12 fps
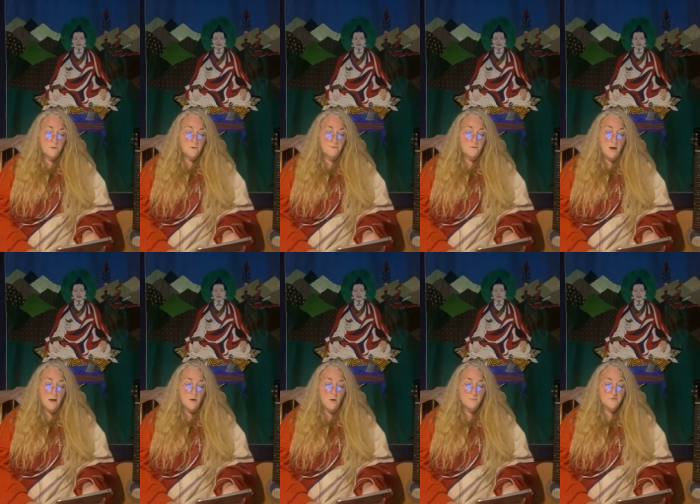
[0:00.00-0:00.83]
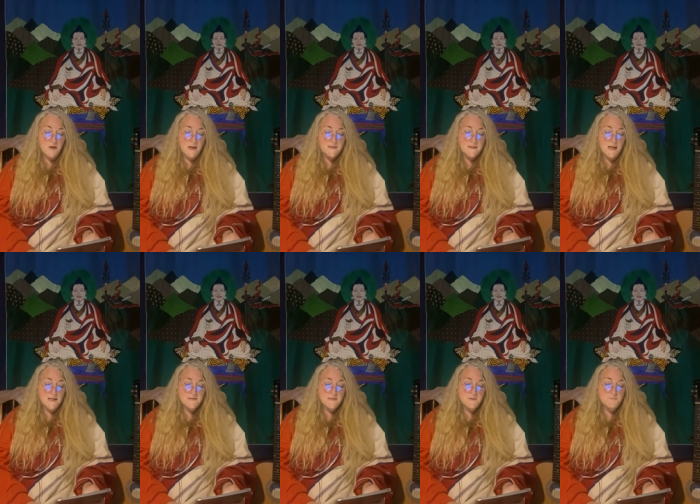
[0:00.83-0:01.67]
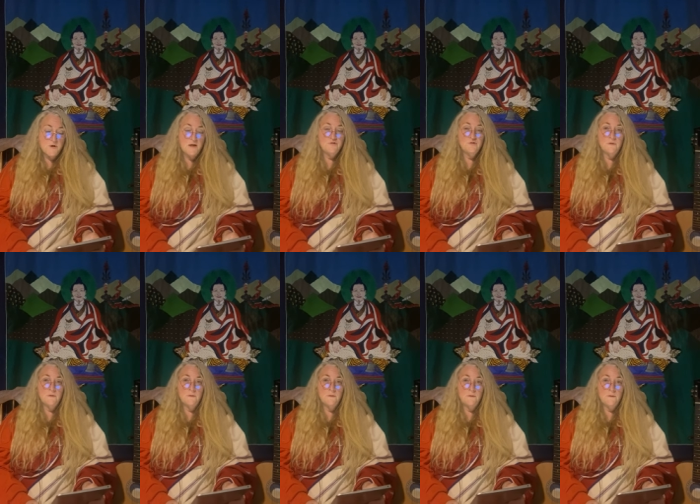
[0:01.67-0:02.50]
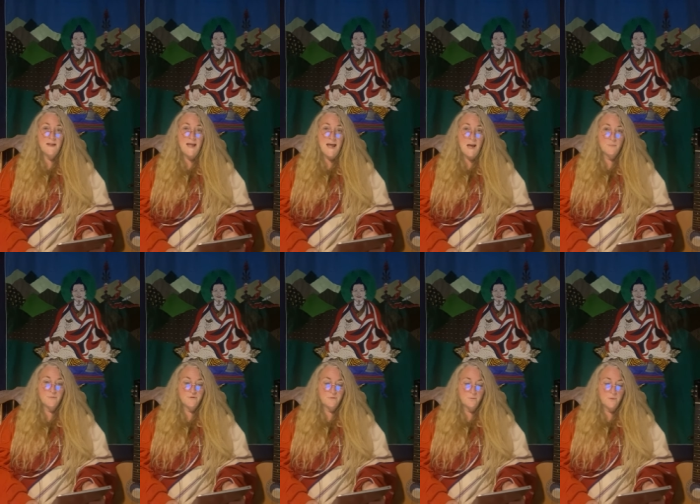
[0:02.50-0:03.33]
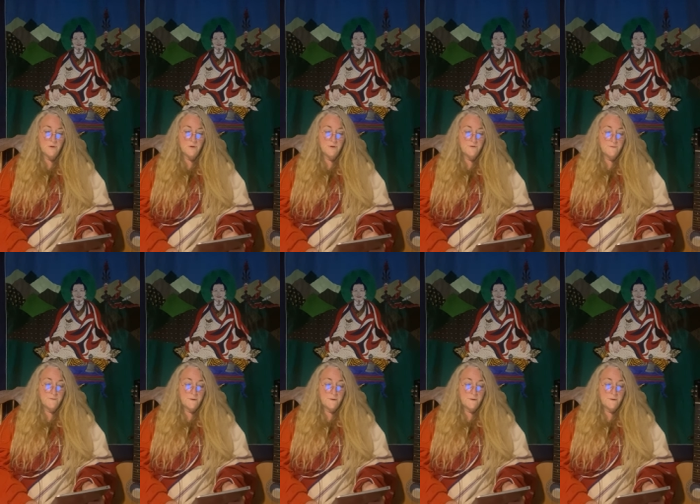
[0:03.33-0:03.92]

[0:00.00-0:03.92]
The vile object has a depression, apt word,